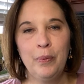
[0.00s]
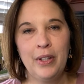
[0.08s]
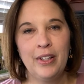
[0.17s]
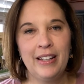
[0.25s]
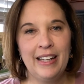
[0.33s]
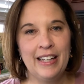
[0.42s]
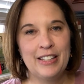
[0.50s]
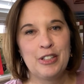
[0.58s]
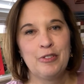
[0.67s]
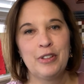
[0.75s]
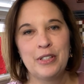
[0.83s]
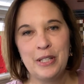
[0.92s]
we could get
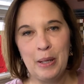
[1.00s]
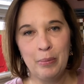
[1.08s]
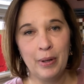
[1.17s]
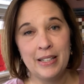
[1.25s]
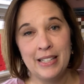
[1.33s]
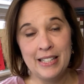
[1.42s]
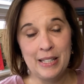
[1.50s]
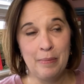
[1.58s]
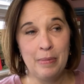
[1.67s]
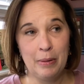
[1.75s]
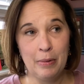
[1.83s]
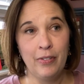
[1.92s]
for the same price as a
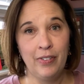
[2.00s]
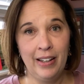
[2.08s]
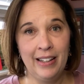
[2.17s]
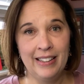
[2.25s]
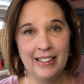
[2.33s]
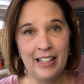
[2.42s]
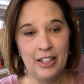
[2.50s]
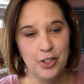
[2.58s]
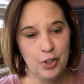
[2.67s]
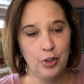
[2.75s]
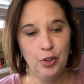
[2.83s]
big buffet in Lancaster.